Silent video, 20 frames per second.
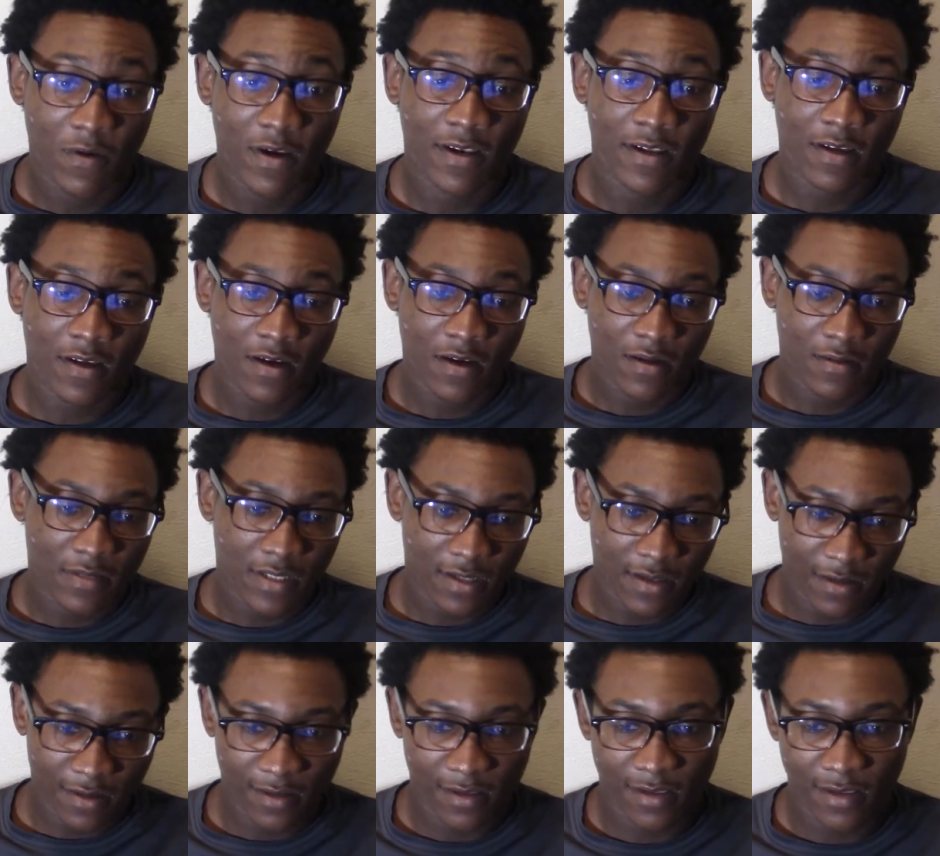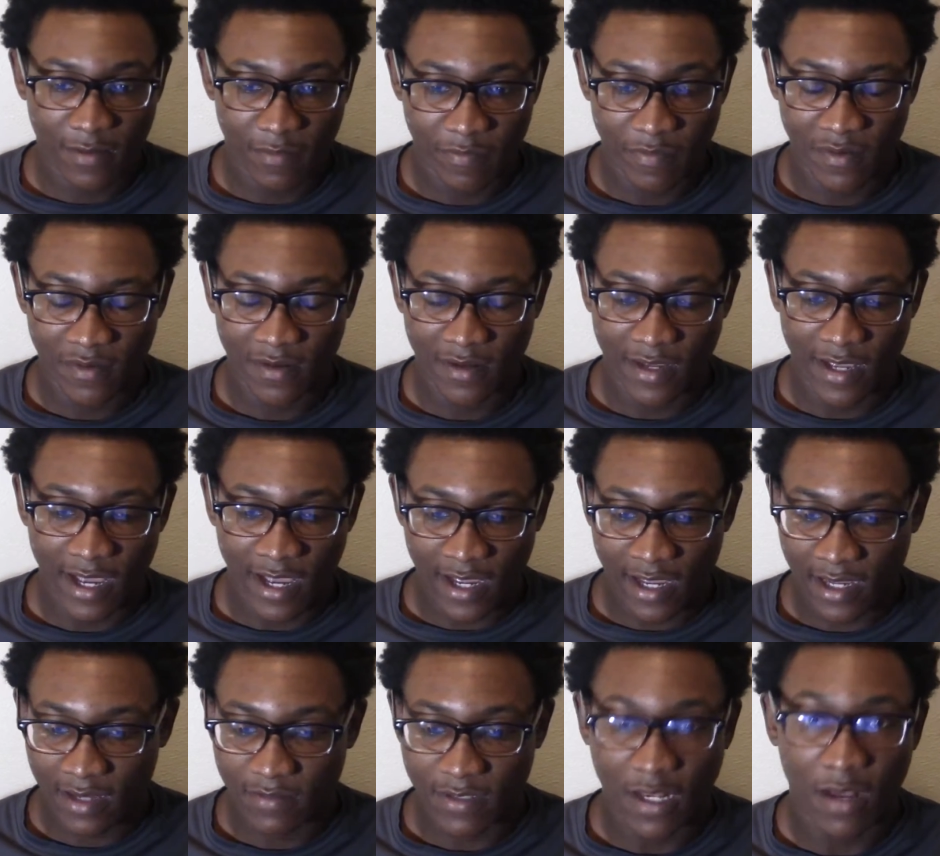when it comes to Olympic
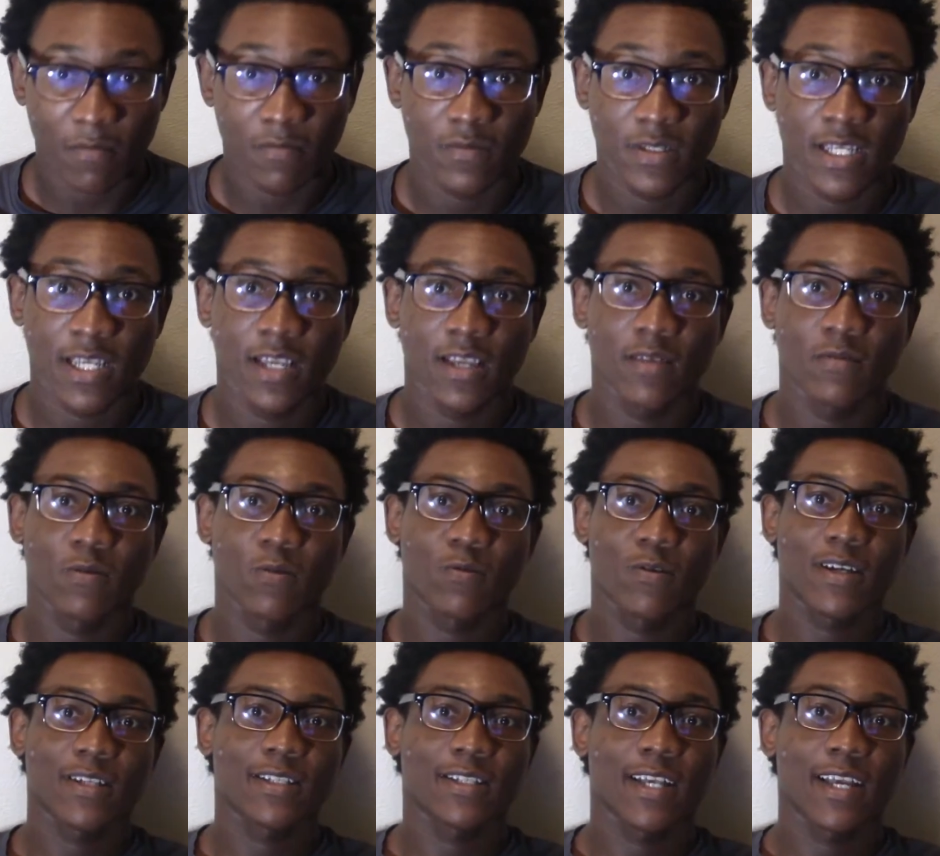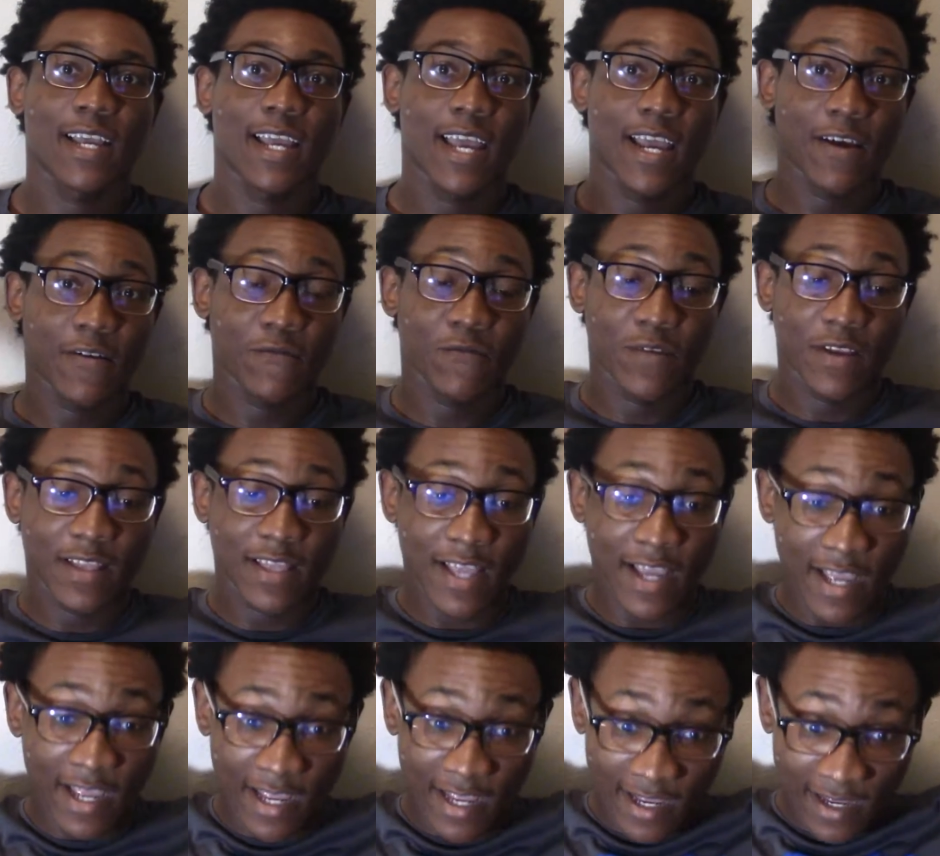Games, I'm Team USA
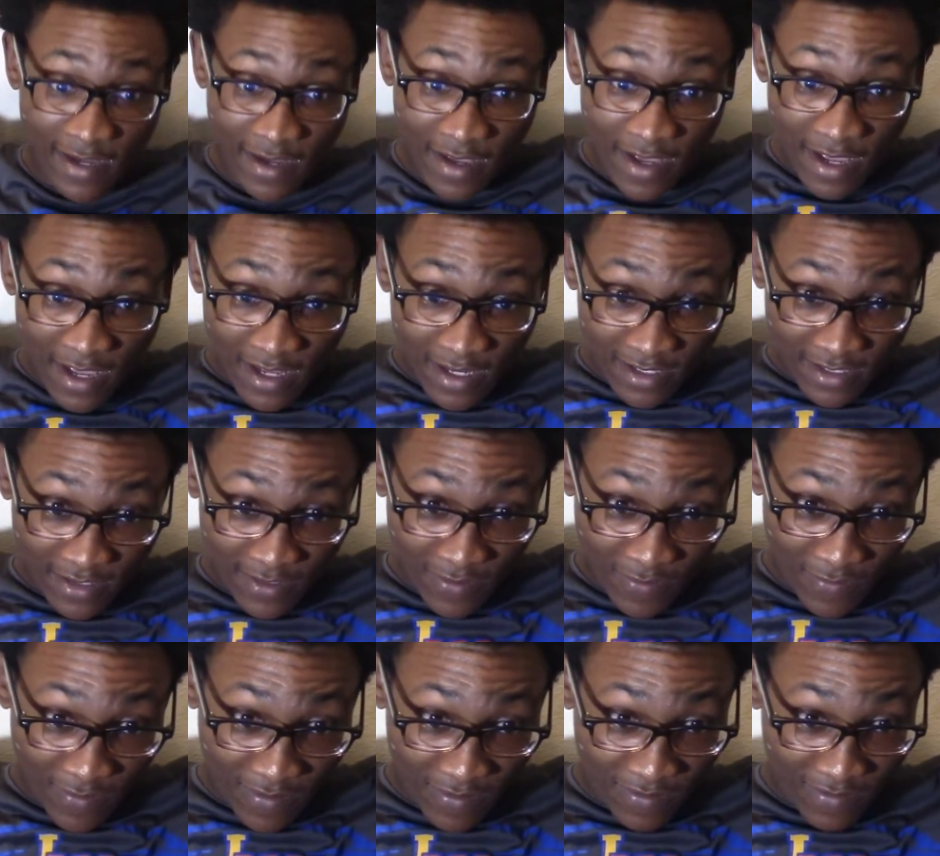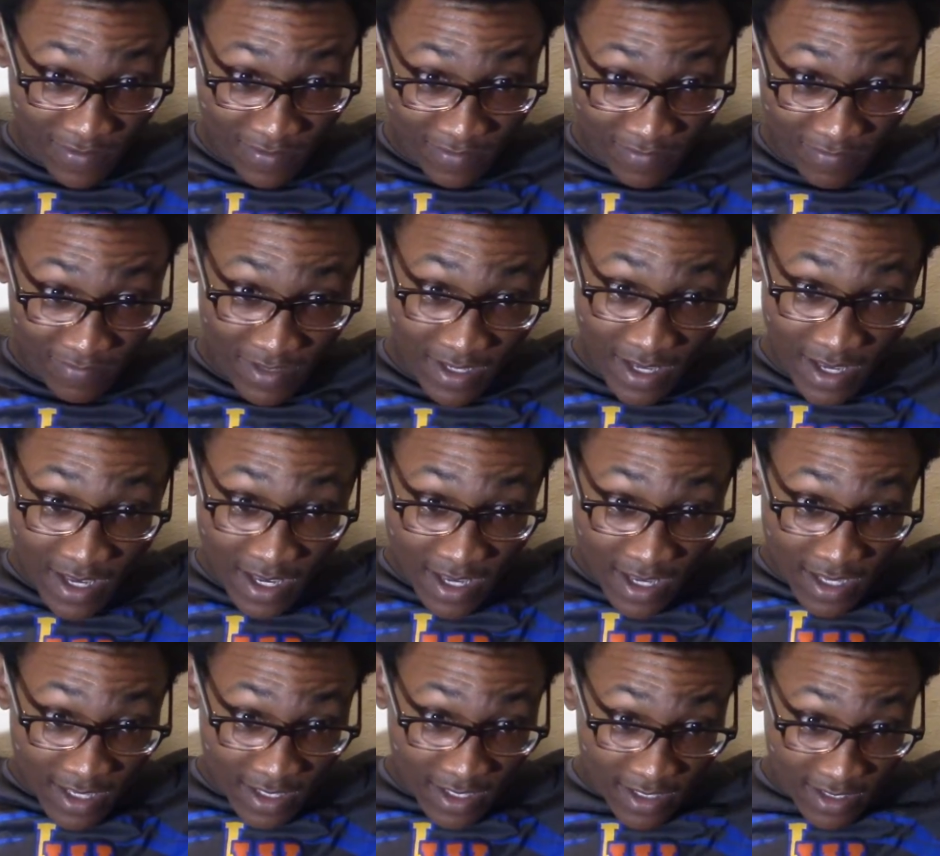everything. So um
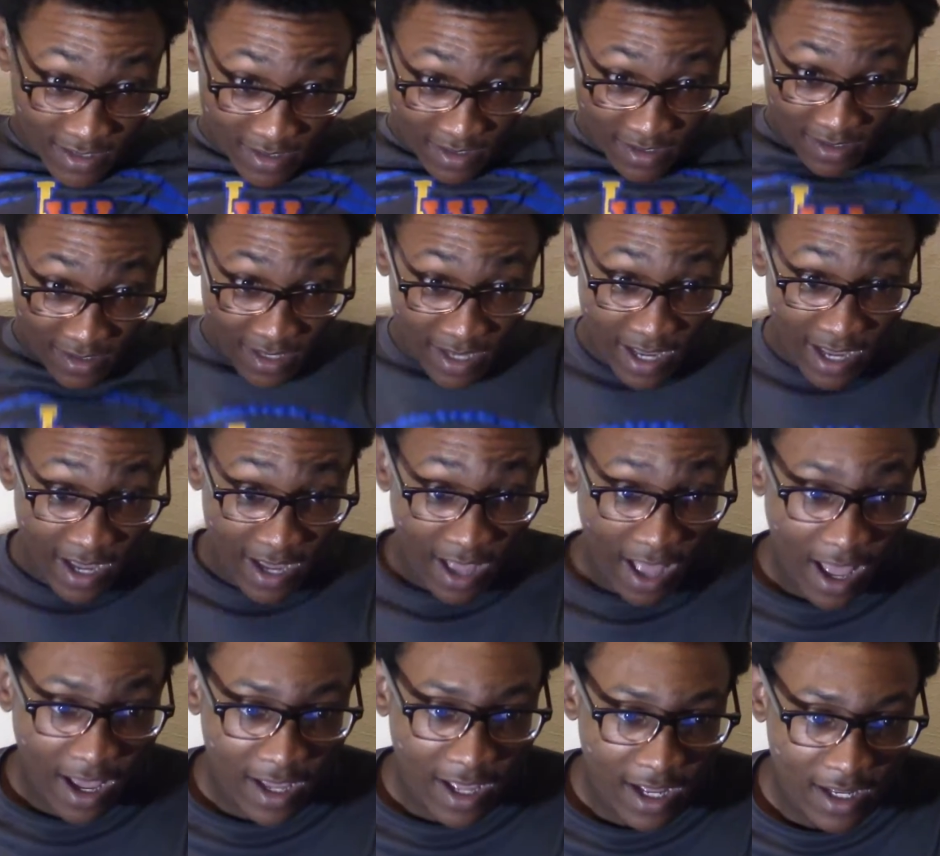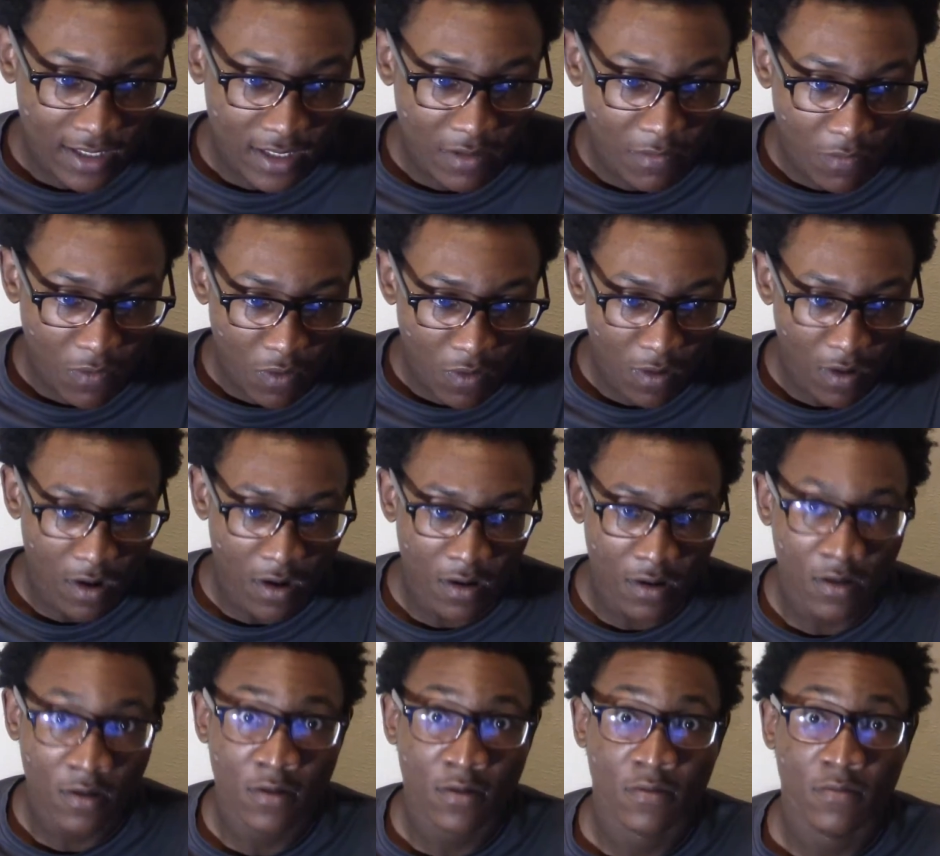yeah, I got some more
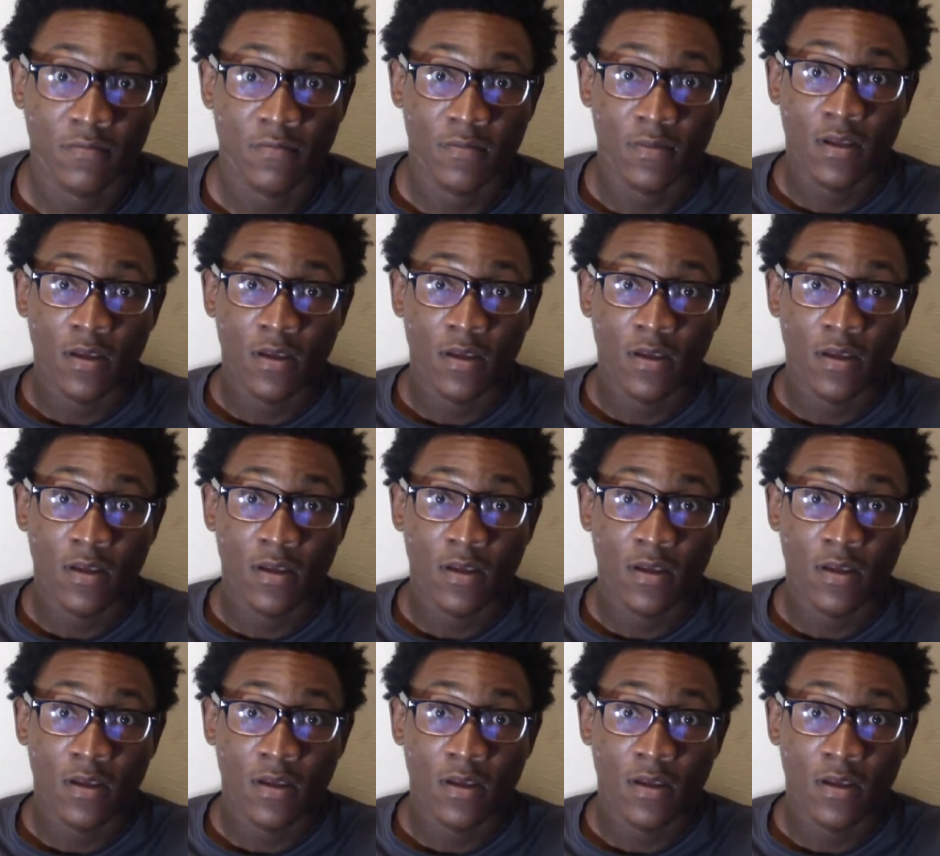um